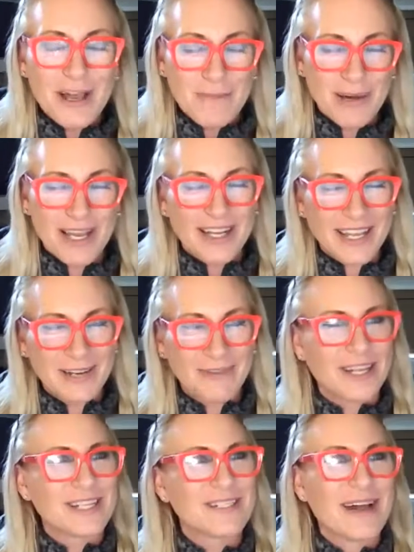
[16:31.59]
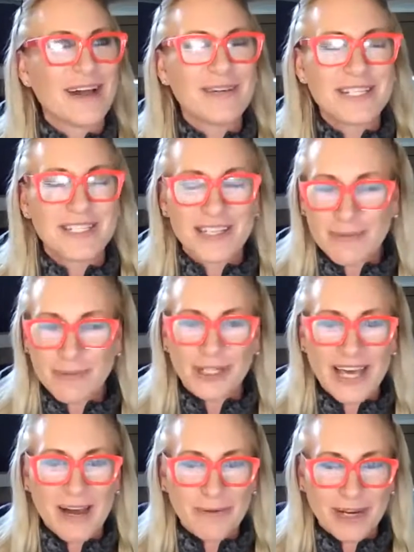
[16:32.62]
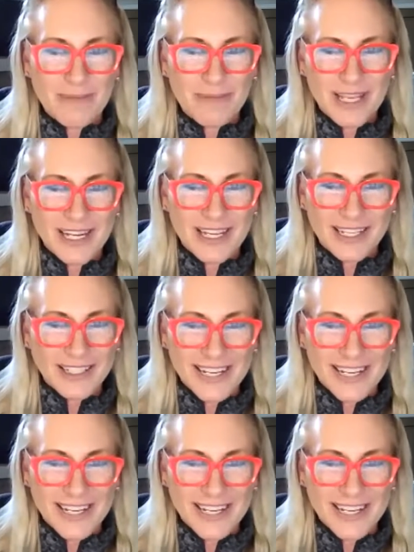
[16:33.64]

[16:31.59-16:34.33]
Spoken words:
But anyway, so I always think about that when I'm eating,